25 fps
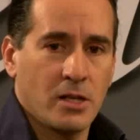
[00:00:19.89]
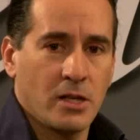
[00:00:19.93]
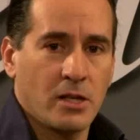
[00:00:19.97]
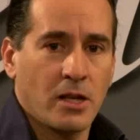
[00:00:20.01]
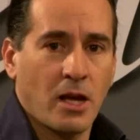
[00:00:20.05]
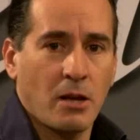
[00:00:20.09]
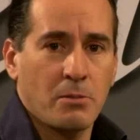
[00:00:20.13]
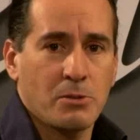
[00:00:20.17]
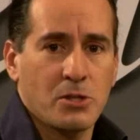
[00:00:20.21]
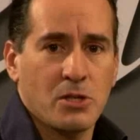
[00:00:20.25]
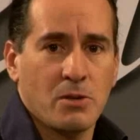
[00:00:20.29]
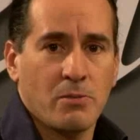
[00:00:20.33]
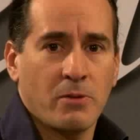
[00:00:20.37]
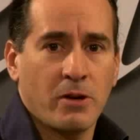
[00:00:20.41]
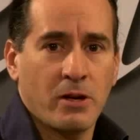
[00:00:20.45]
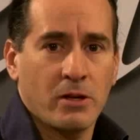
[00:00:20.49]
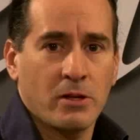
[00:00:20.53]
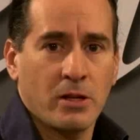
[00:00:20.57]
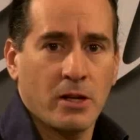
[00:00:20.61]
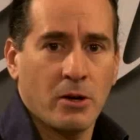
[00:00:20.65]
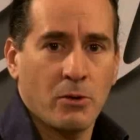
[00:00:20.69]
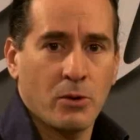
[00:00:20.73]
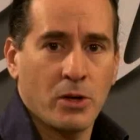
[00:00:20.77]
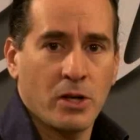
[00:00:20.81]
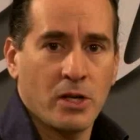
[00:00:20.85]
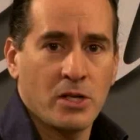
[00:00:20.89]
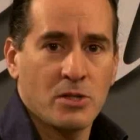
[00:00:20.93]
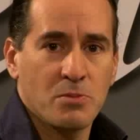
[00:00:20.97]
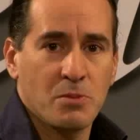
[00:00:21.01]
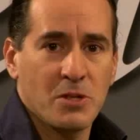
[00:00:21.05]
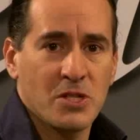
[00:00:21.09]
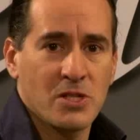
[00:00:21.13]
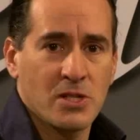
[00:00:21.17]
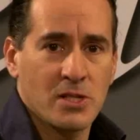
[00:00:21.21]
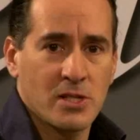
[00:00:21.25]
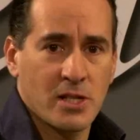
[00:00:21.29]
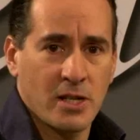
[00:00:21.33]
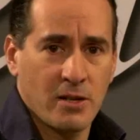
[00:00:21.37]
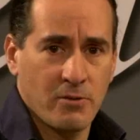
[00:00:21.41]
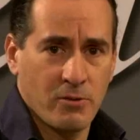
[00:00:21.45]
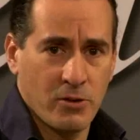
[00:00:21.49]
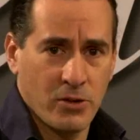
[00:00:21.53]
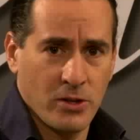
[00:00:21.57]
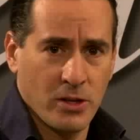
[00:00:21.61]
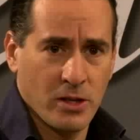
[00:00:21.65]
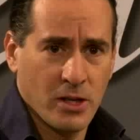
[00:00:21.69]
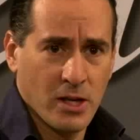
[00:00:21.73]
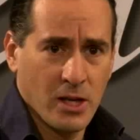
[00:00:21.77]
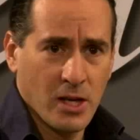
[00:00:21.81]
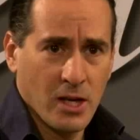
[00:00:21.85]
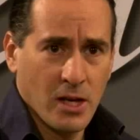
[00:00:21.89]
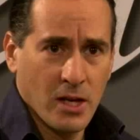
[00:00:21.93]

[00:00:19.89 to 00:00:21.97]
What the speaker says: It helps him right now in his business and everything.